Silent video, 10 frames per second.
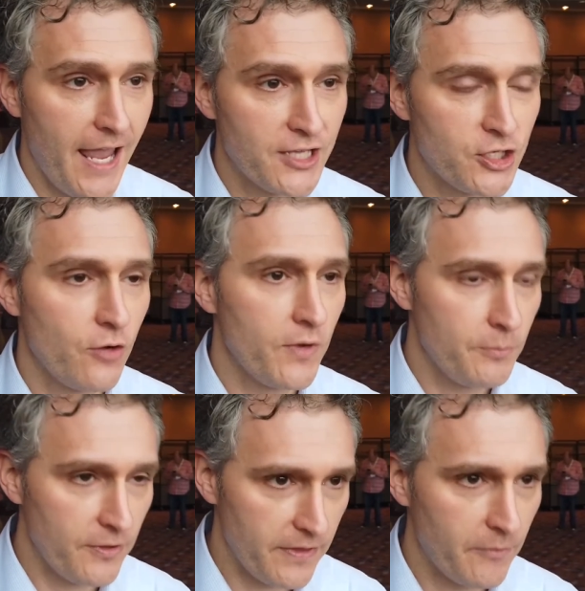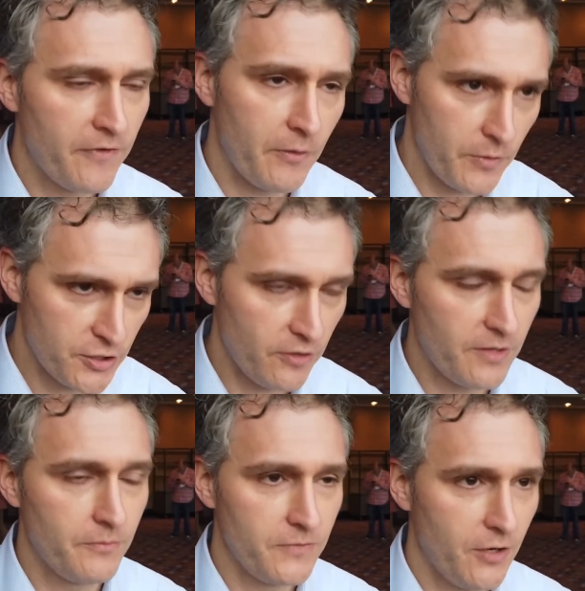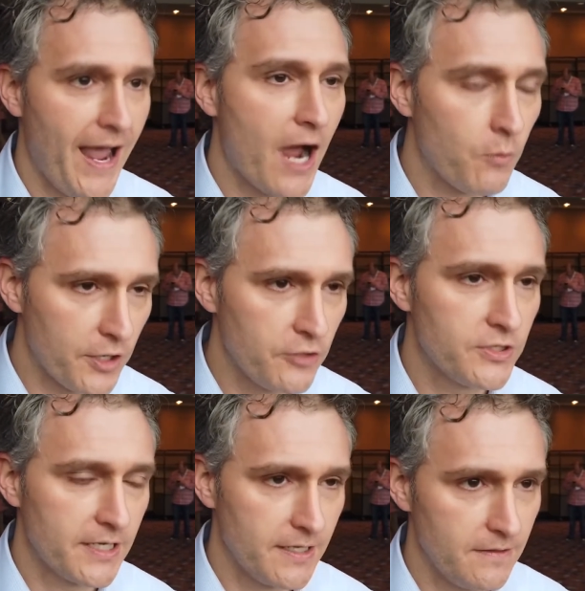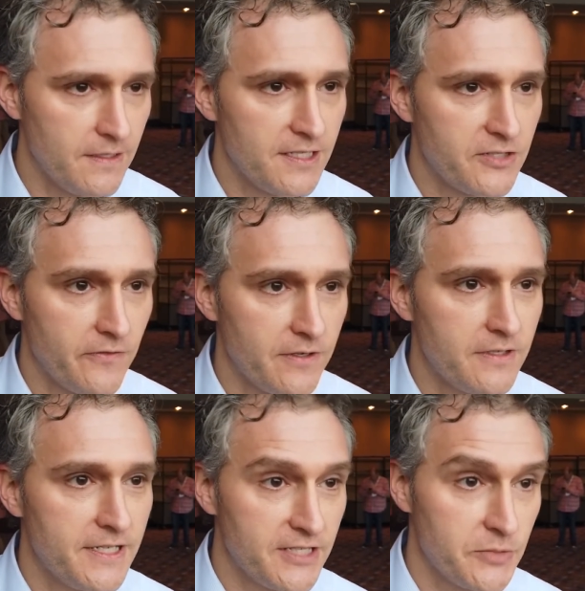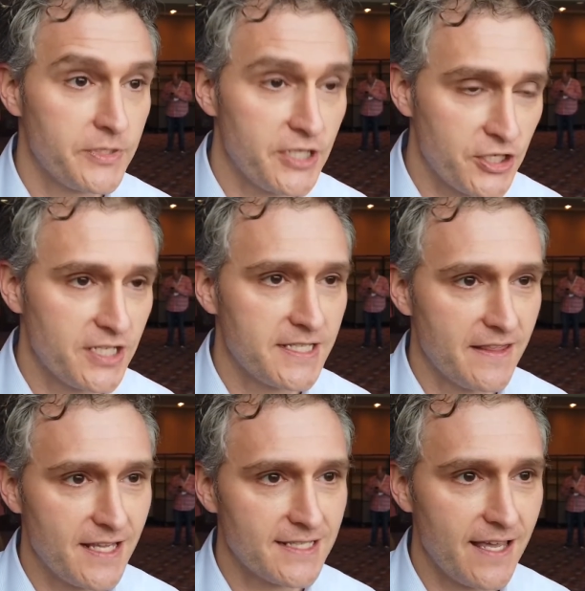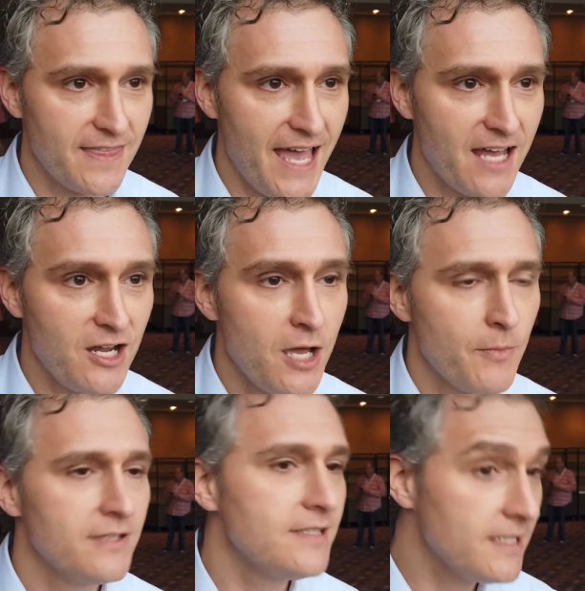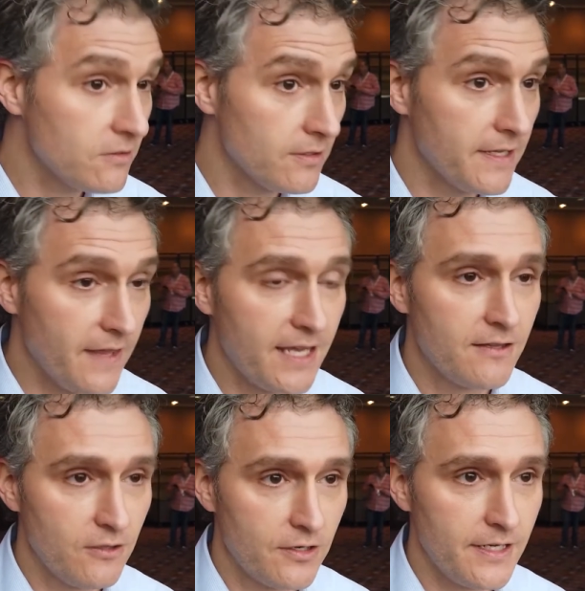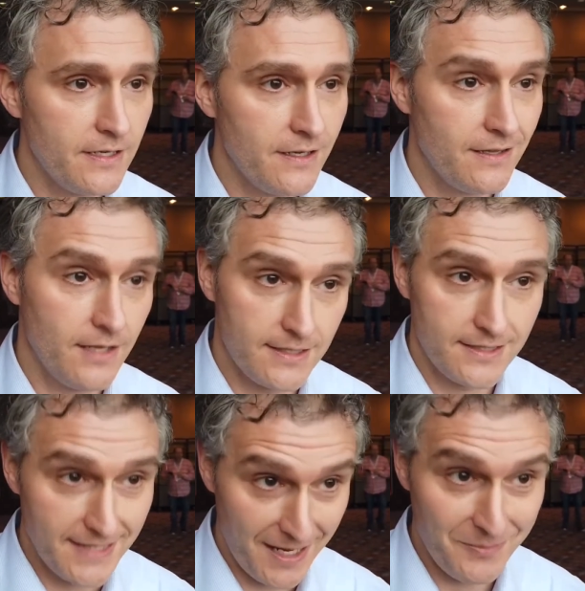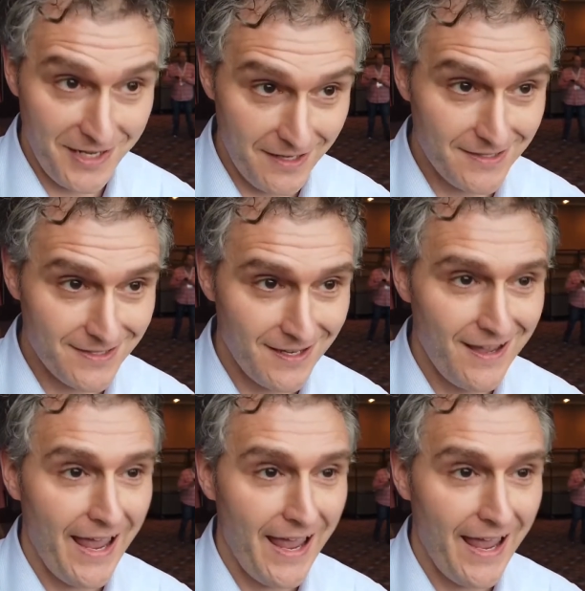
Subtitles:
And so we put them in front and we show them how we're using it and the different dispositions and things like that, but literally they can learn it in less than 10 minutes.